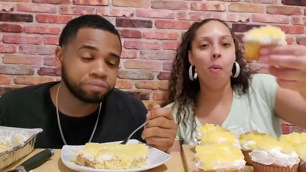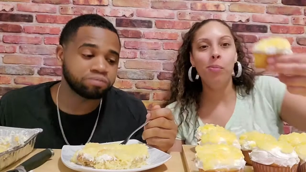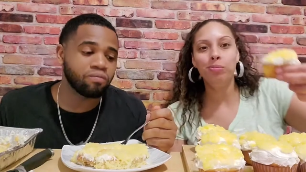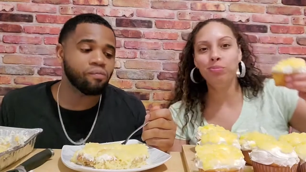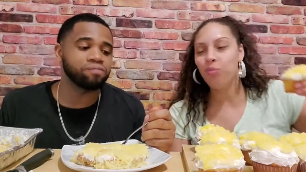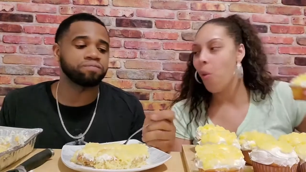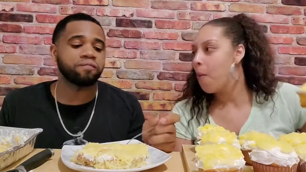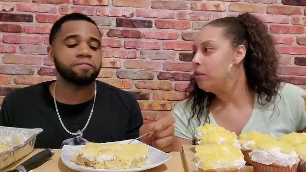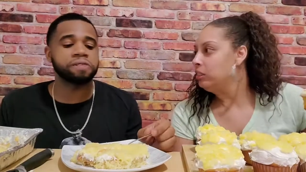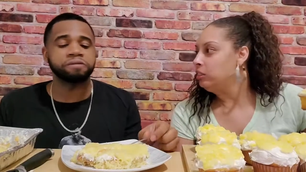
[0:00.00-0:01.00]
Speaker 1: Mm.
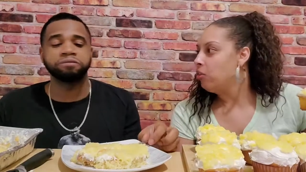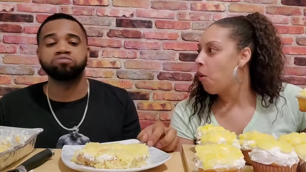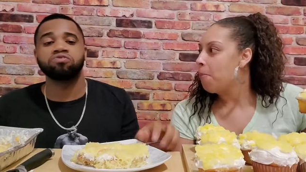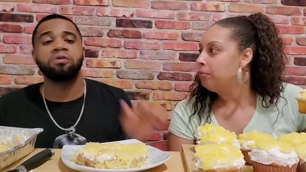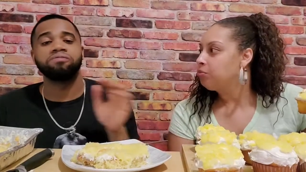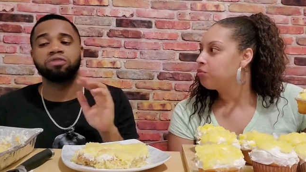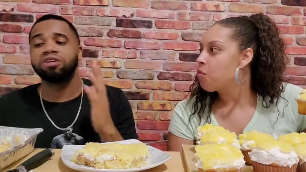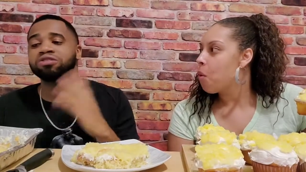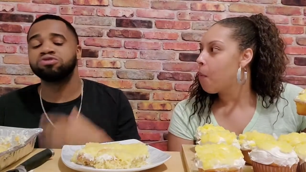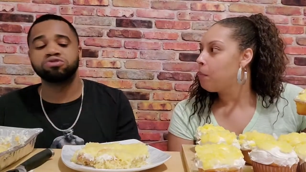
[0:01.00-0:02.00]
I
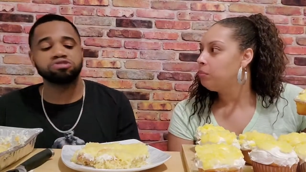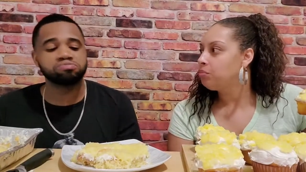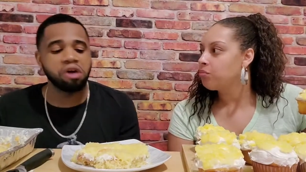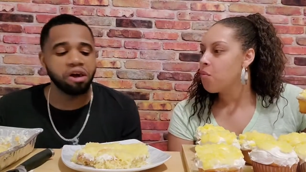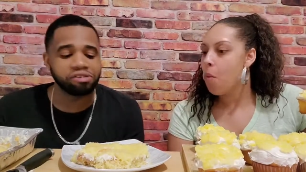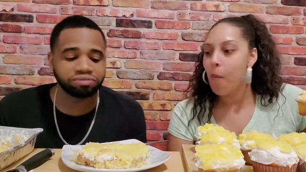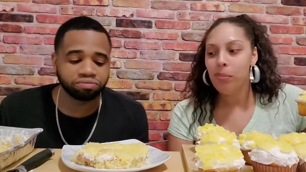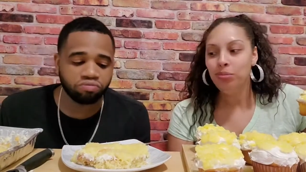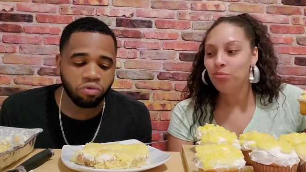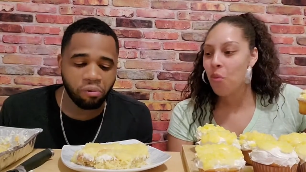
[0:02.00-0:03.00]
can do a smile.
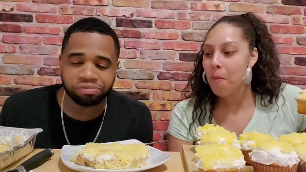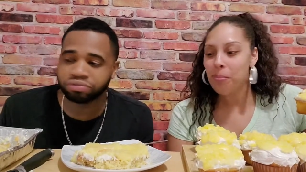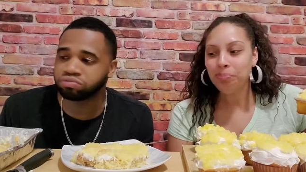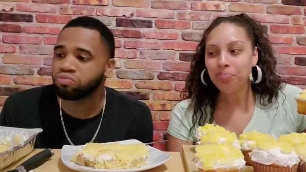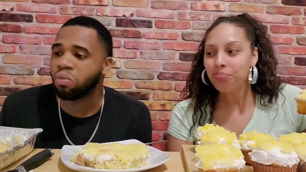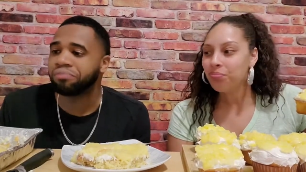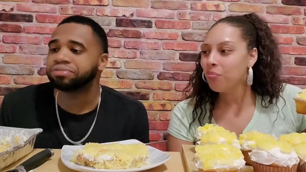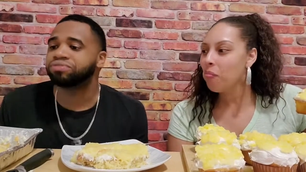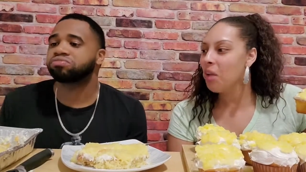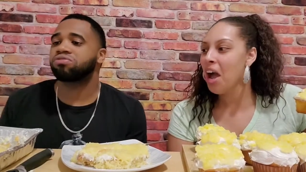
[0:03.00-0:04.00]

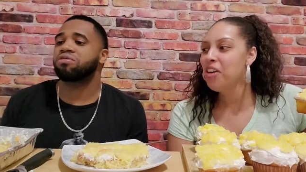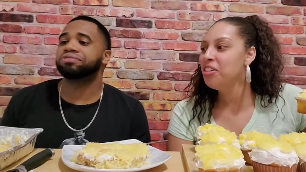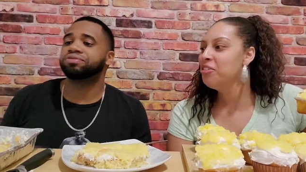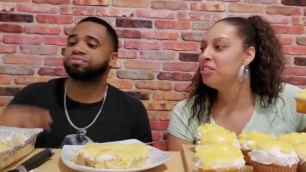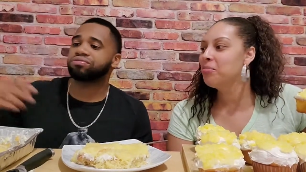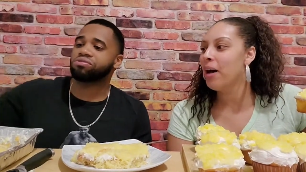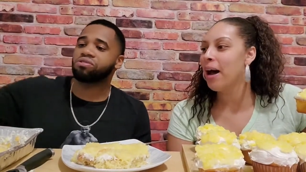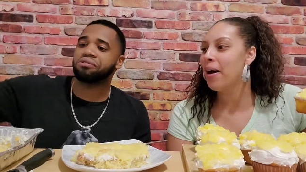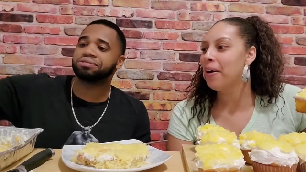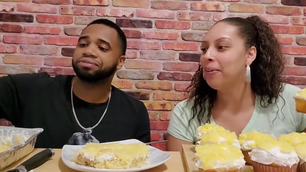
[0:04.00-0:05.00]
Speaker 2: I can do a
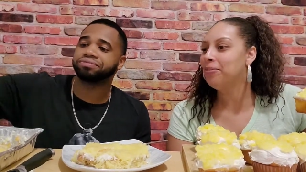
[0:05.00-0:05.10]
smile.